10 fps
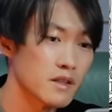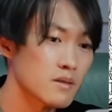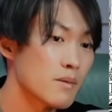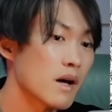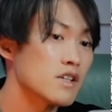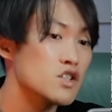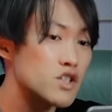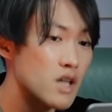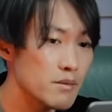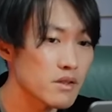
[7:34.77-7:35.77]
by
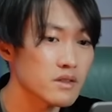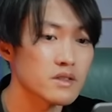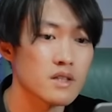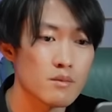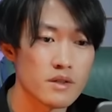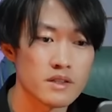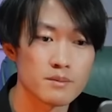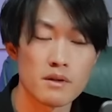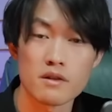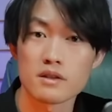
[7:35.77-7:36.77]
Shamrock's
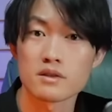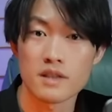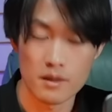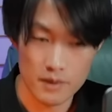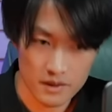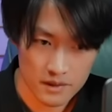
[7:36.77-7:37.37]
Saber's-powered saber.